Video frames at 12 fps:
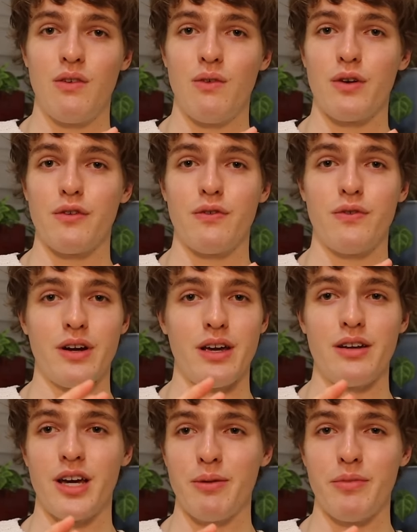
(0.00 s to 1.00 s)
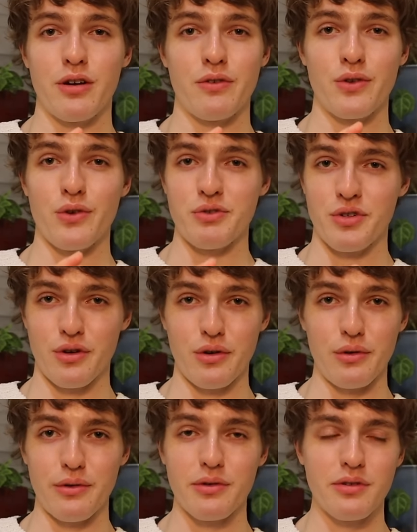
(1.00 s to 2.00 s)
What a fucking nightmare for those
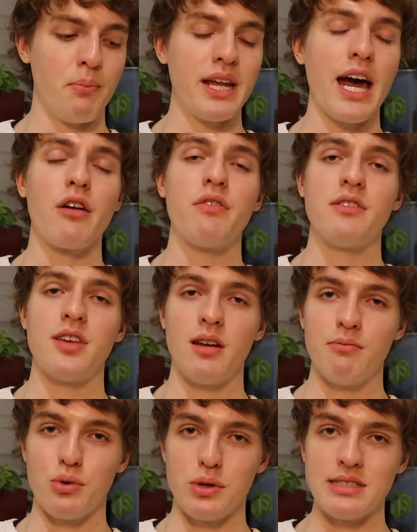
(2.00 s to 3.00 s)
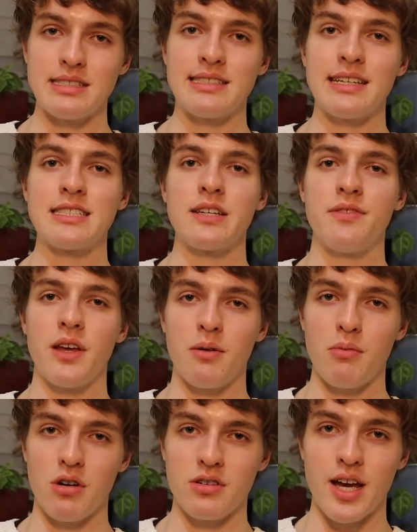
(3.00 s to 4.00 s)
girls. But out of the 10 boys, six of
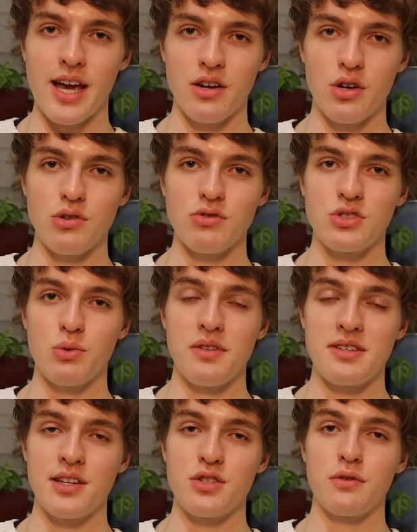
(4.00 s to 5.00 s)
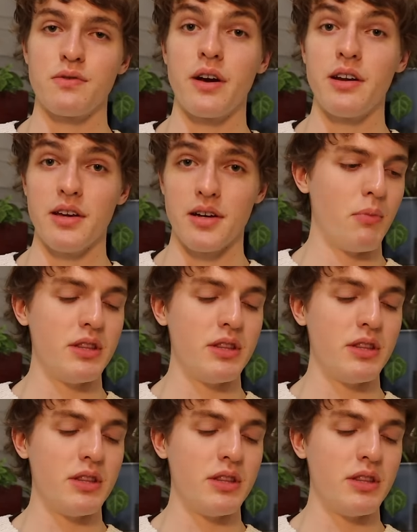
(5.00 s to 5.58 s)
them are diagnosed with schizophrenia.